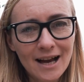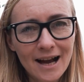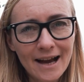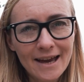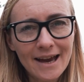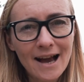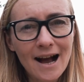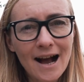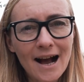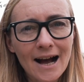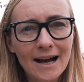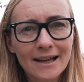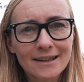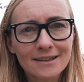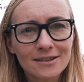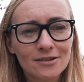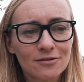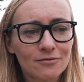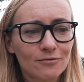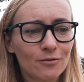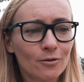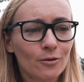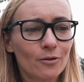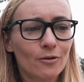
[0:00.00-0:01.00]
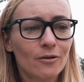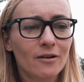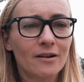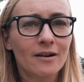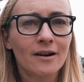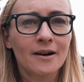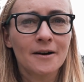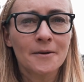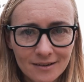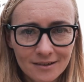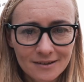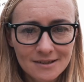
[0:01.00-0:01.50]
I hunt for
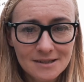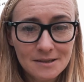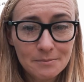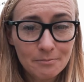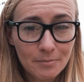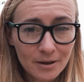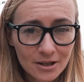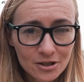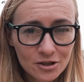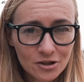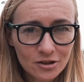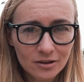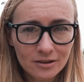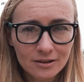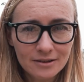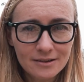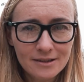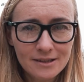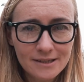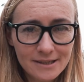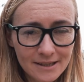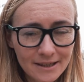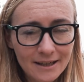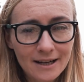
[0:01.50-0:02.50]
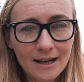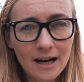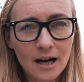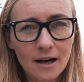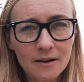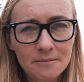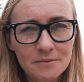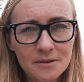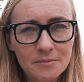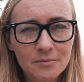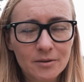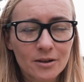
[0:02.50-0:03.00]
special
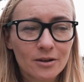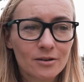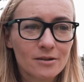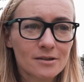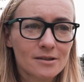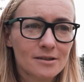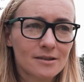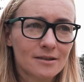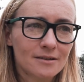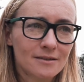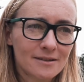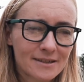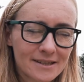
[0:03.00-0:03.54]
teacups because